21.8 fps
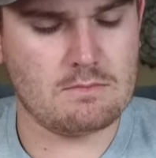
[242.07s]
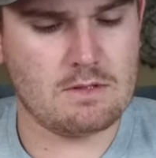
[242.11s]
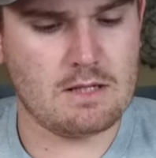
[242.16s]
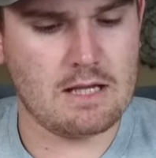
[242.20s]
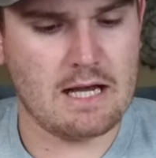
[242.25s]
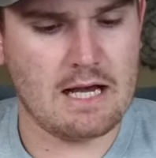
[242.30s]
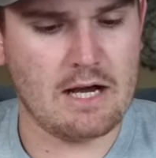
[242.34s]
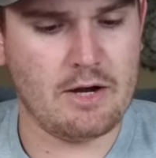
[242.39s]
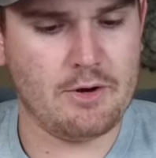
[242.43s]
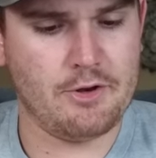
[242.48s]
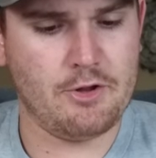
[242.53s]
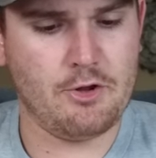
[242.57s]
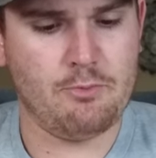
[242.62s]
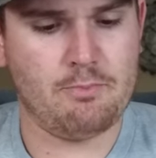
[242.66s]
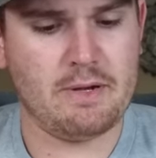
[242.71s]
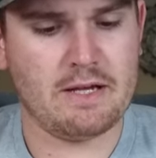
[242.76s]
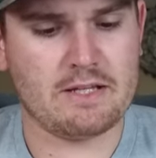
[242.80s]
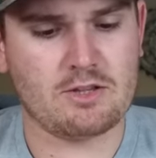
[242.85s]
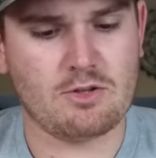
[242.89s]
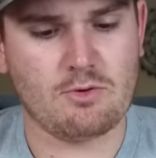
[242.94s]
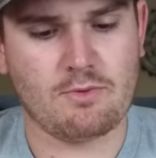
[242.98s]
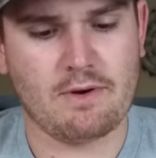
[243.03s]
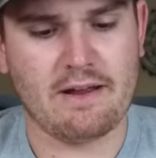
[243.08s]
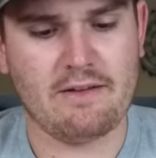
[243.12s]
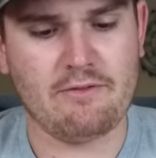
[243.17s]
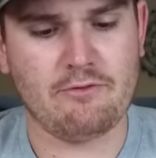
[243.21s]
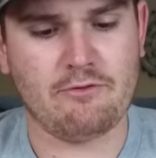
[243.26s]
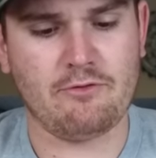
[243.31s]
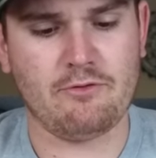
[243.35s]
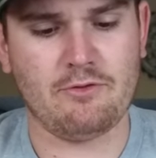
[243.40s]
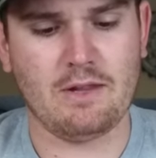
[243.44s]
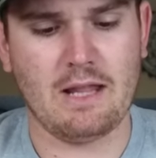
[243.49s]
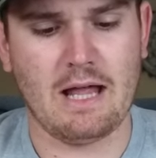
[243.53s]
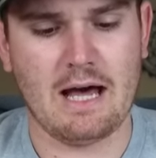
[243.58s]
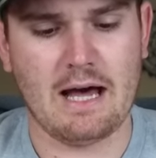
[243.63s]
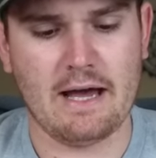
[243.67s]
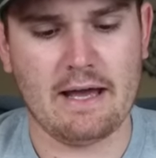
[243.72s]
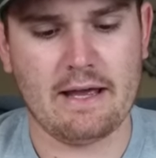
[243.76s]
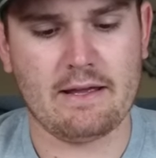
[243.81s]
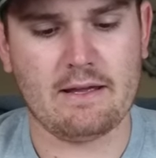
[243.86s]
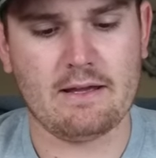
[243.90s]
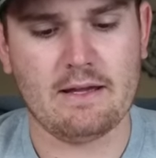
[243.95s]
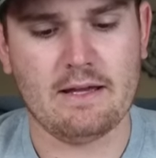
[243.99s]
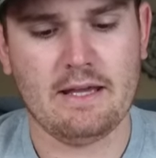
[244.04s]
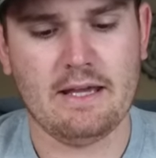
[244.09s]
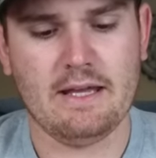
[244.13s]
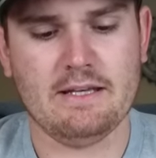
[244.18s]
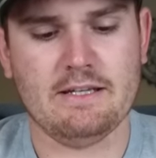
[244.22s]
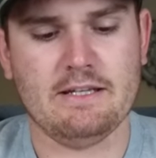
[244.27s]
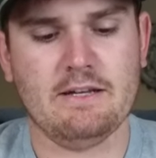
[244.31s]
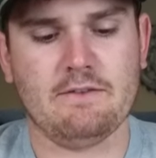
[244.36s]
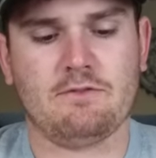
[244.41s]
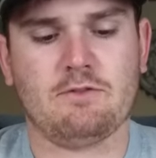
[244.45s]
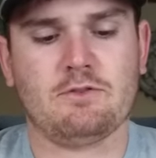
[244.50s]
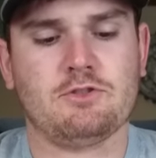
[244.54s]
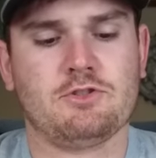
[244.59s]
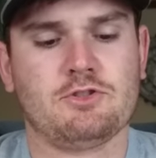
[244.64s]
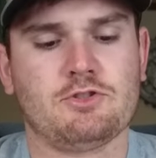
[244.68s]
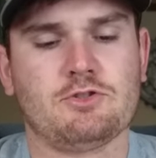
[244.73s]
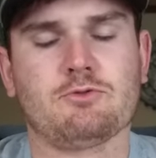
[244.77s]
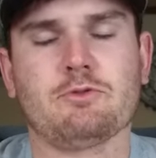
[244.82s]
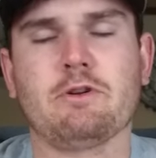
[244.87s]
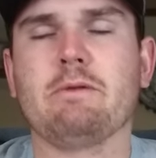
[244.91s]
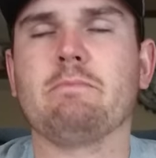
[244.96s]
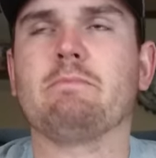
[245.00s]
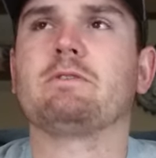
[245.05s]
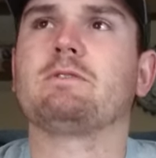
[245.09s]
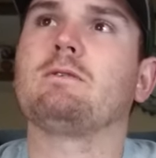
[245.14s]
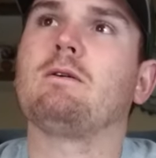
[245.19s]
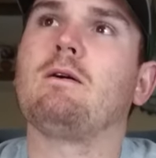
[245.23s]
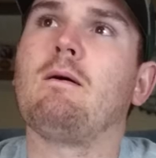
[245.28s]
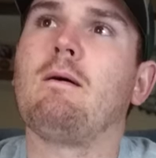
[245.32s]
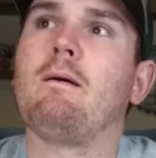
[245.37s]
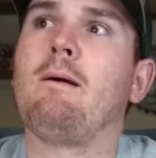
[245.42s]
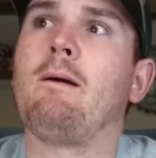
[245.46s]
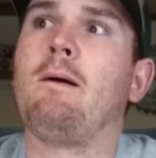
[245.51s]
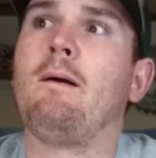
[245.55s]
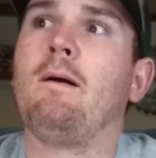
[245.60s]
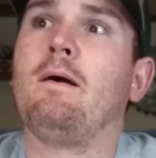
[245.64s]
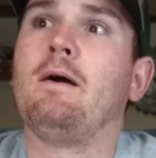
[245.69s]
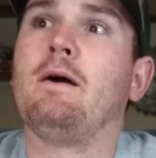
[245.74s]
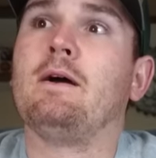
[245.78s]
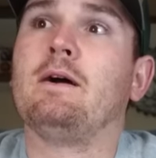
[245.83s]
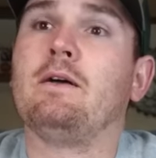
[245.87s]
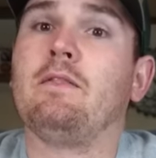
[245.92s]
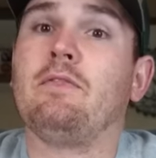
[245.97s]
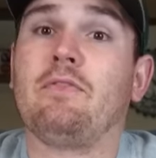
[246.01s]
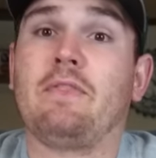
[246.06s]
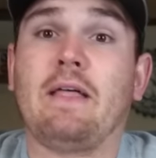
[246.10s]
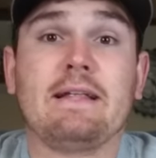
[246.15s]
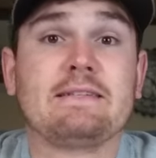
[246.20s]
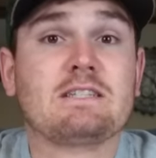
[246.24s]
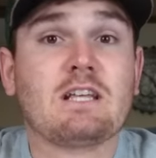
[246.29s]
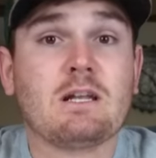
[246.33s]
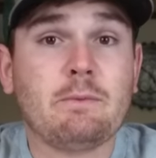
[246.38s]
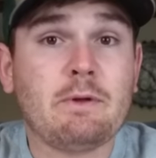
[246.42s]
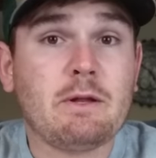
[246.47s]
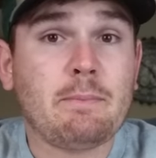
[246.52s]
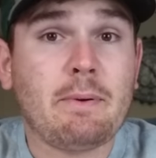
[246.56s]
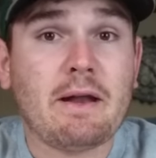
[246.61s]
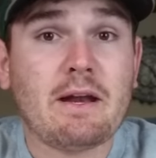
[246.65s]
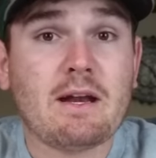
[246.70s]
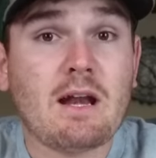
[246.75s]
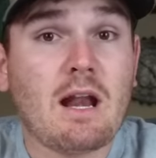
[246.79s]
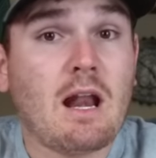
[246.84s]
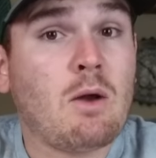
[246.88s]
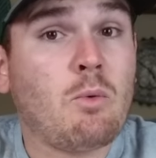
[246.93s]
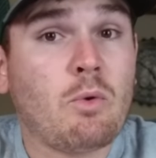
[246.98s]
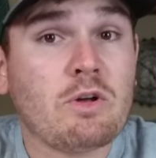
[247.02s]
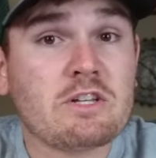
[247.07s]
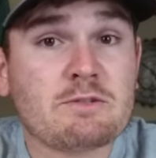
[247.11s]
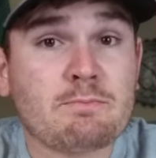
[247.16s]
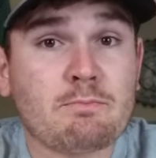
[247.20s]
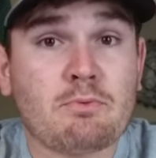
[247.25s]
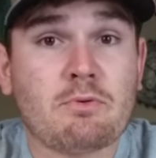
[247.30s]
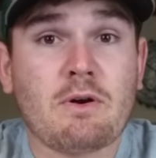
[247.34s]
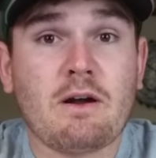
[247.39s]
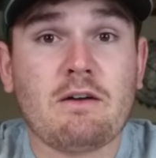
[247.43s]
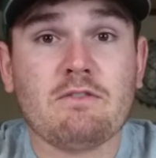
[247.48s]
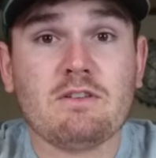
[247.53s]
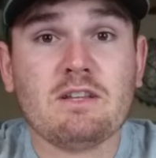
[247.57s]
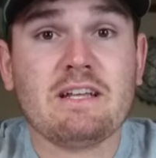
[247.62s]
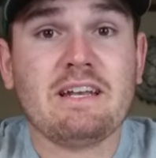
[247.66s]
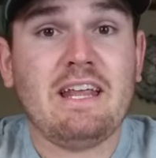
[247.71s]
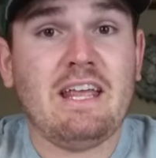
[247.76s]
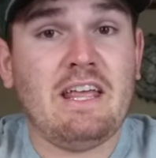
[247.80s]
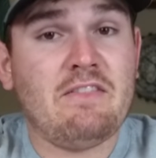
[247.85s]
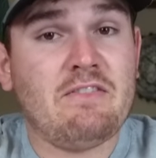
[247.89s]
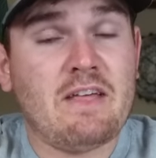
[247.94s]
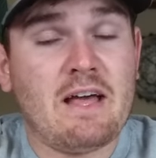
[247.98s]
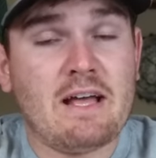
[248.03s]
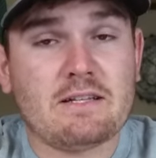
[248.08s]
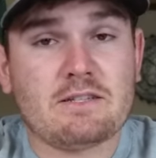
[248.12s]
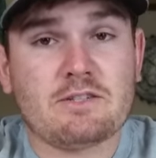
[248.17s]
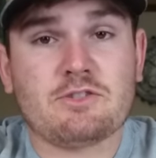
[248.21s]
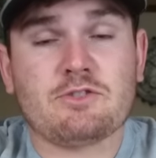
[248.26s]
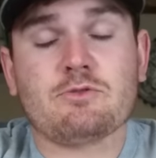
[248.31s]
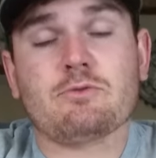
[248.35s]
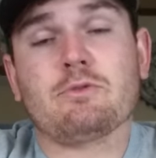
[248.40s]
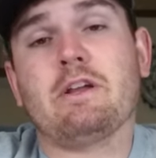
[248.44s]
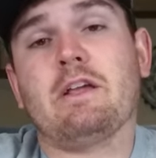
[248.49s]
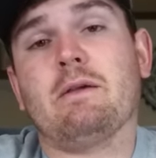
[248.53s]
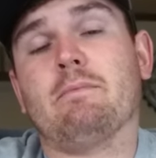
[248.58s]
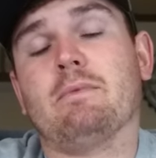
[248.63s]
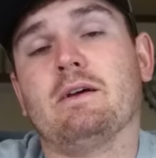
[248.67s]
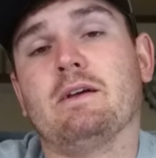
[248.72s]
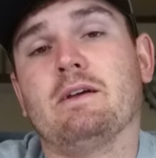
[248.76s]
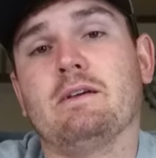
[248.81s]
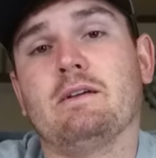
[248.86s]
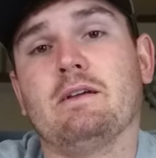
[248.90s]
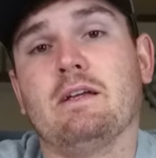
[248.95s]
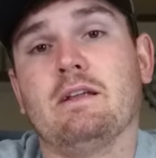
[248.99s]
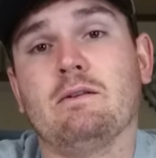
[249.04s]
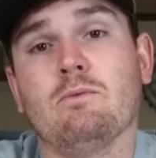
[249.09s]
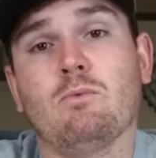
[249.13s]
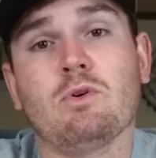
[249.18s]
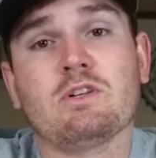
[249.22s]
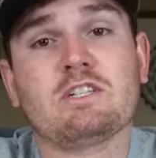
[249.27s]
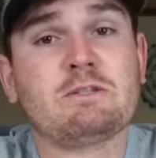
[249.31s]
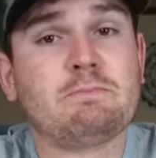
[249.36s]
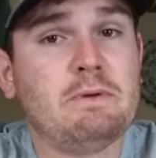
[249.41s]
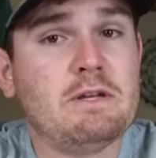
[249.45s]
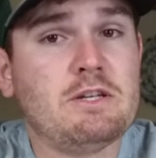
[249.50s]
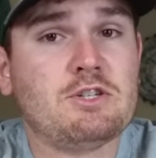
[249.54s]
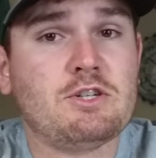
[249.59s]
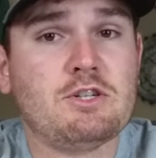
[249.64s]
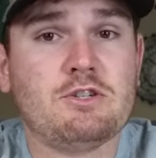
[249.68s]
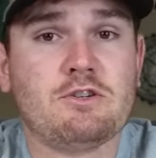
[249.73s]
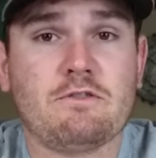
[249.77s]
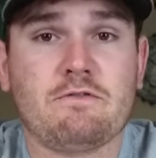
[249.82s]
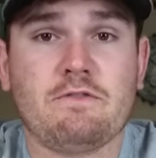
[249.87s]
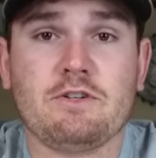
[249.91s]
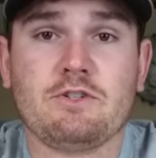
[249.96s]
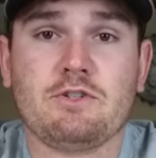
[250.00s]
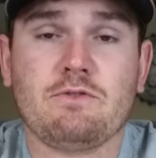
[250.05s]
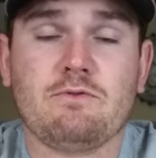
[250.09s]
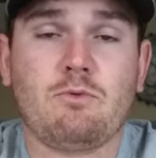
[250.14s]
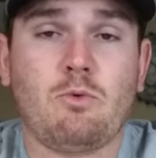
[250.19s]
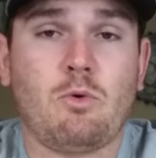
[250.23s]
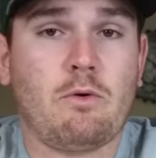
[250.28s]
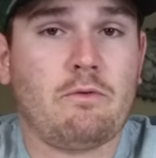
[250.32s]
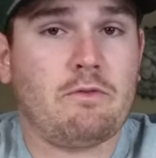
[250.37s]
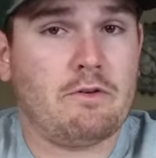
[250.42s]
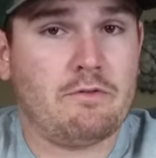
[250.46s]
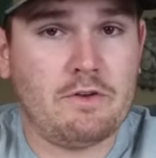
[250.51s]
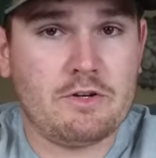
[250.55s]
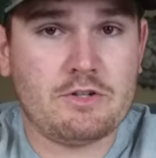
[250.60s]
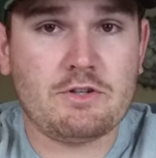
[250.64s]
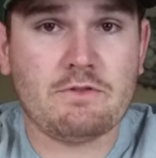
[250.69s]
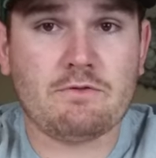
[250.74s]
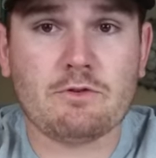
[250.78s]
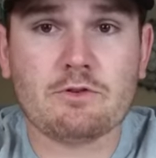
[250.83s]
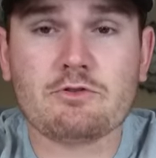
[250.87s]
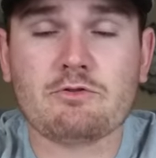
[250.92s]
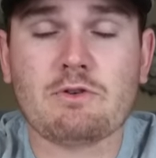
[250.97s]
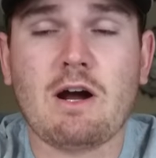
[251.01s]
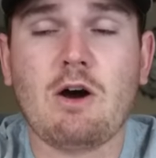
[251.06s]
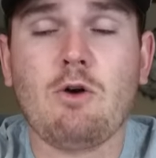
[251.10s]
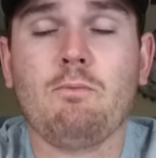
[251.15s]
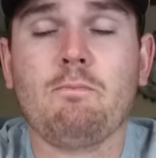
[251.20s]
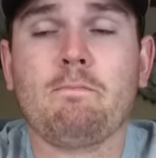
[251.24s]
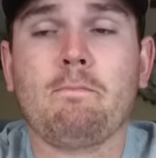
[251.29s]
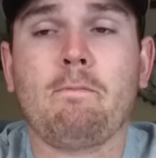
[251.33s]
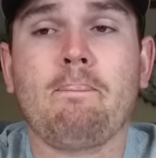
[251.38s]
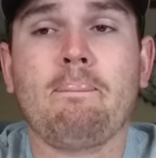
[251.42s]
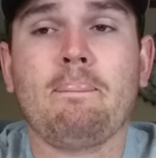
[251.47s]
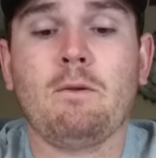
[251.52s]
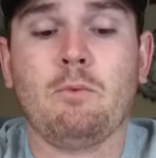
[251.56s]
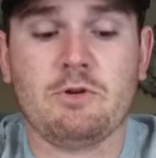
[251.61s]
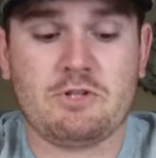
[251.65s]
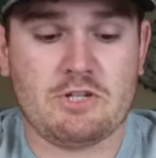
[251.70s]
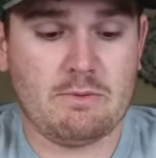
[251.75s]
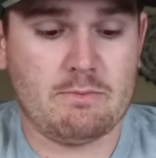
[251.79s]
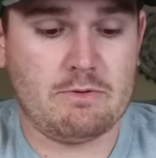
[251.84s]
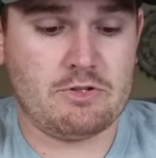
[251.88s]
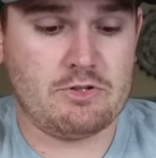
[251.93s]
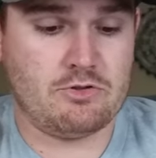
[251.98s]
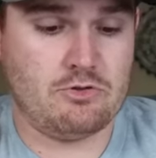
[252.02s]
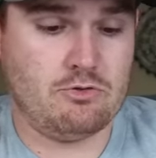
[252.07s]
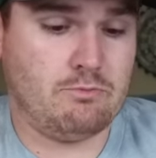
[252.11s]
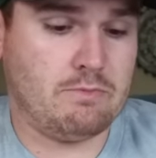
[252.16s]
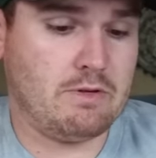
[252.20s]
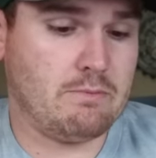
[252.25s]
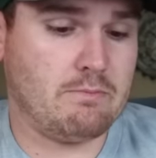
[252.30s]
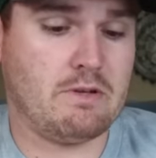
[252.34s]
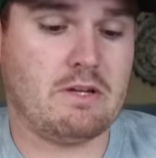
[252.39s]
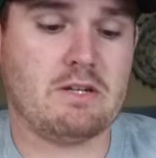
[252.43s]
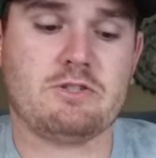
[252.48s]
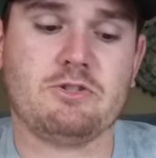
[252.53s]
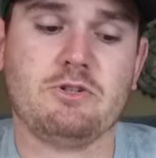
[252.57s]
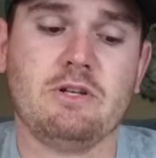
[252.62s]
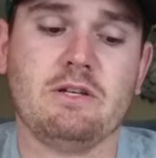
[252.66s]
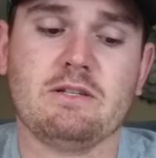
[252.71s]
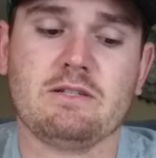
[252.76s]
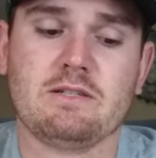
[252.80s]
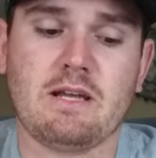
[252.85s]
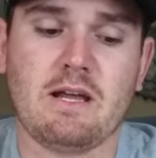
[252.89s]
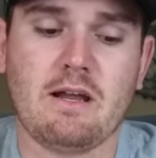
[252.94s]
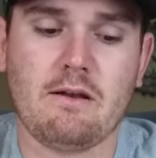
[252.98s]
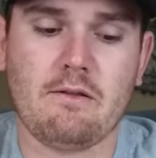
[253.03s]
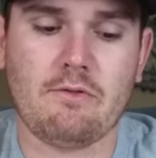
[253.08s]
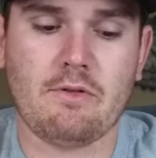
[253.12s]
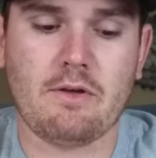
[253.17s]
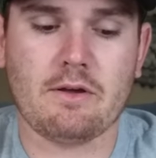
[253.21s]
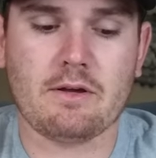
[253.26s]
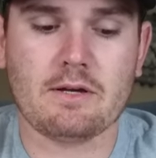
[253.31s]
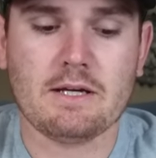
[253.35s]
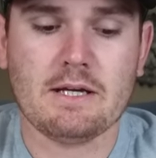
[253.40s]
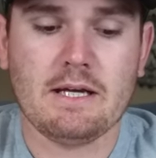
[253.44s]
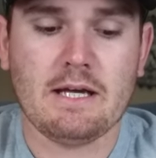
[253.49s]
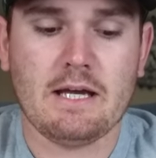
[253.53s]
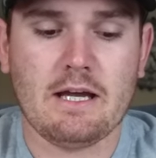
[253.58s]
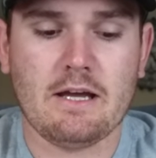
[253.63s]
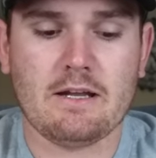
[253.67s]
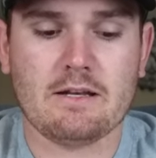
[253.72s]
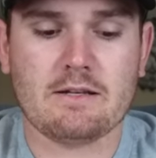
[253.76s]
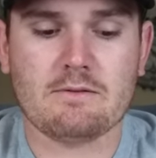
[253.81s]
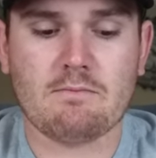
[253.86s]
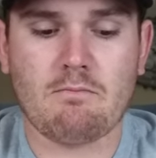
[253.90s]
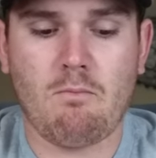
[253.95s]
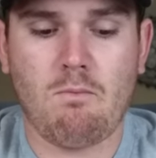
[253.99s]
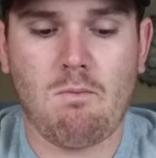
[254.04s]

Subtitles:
How do you pick the right fly in different streams? That's going to be dependent on what's prevalent in that stream and what species you're fishing for. If you're fishing for trout, which I'm assuming because you didn't say anything, and